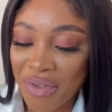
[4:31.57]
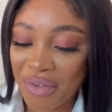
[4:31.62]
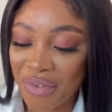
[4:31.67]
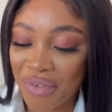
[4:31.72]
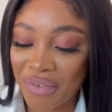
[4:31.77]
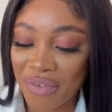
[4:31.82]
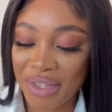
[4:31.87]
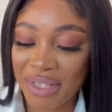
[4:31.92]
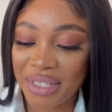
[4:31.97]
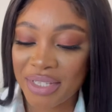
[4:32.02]

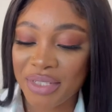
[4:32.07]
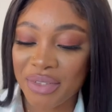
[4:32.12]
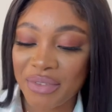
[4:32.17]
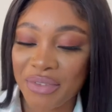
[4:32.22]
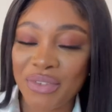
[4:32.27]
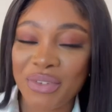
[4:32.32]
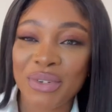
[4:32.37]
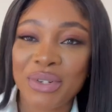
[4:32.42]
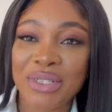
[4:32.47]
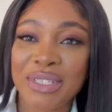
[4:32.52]
first of
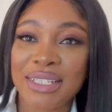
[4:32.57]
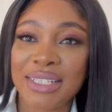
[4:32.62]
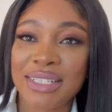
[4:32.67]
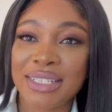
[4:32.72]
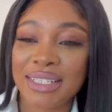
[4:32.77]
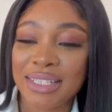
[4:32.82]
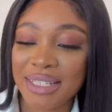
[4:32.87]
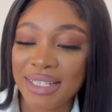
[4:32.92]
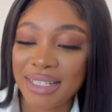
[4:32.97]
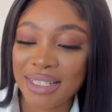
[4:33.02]
all,
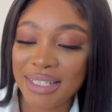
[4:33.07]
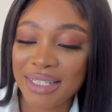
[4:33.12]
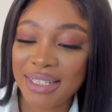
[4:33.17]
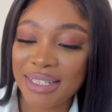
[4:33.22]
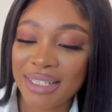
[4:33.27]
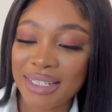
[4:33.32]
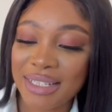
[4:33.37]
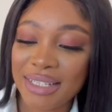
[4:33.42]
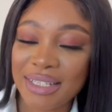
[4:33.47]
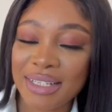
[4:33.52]

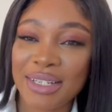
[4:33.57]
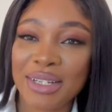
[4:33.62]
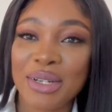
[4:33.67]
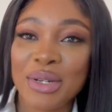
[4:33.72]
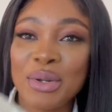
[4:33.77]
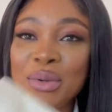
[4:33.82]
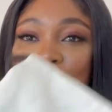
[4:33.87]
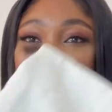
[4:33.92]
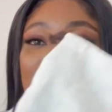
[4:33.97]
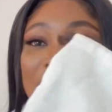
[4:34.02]
ta-da,
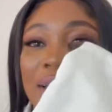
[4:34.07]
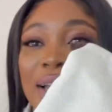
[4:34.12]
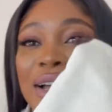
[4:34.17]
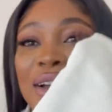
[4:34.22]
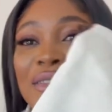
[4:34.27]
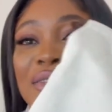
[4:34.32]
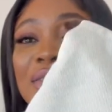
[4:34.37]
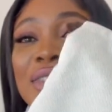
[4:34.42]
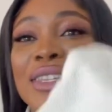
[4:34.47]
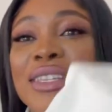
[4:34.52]
we
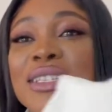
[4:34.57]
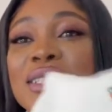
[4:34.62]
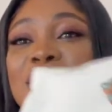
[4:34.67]
have this